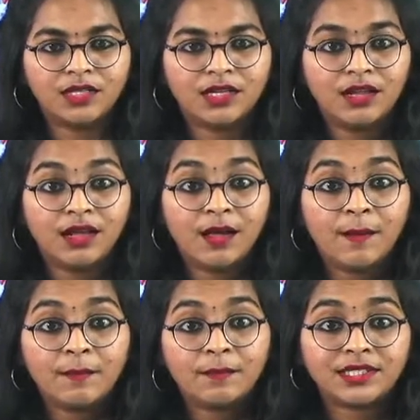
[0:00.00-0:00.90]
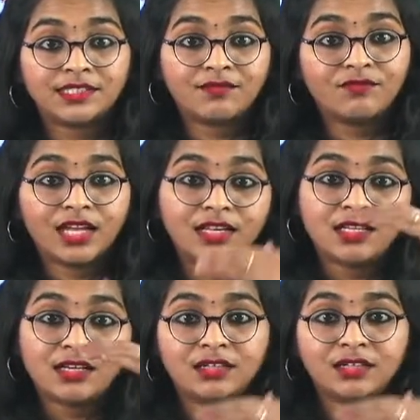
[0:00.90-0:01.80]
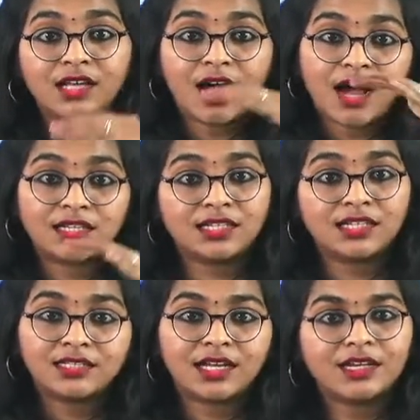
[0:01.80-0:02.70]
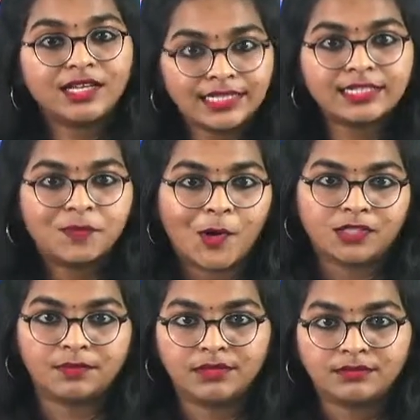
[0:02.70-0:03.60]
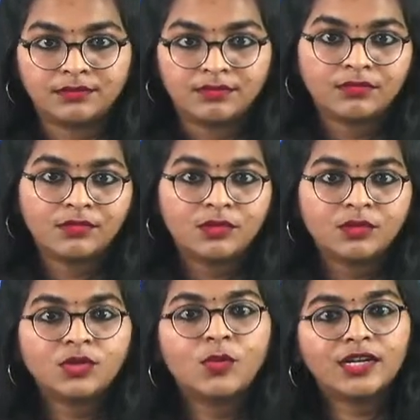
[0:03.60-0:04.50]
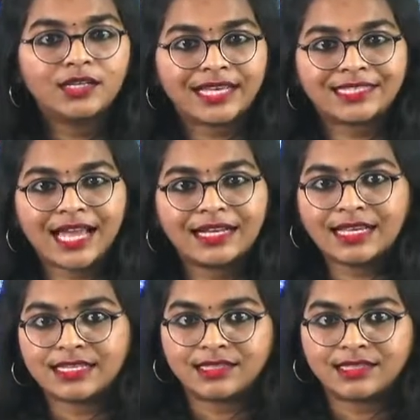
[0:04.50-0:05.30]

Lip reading: but somewhere near the Arctic, Antarctic, it is possible. So what exactly is this?